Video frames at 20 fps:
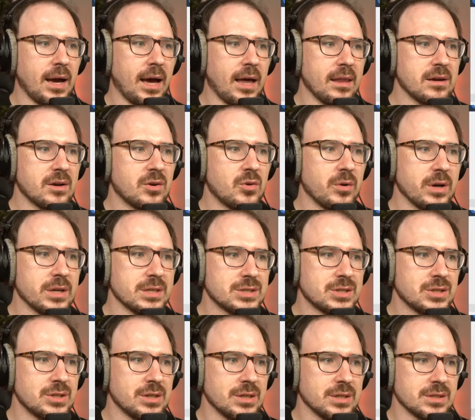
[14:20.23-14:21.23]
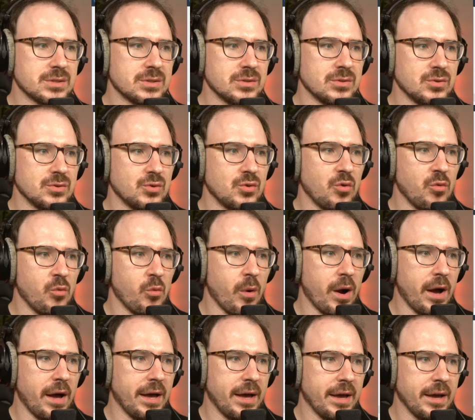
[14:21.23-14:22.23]
other question is to do
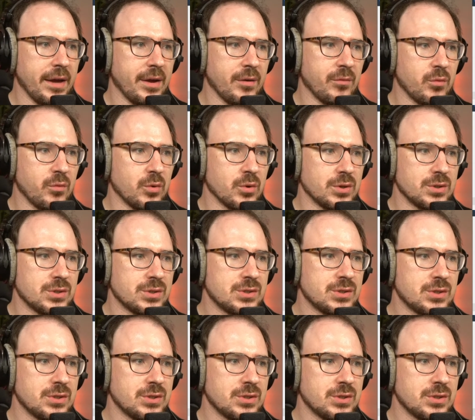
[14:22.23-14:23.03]
why would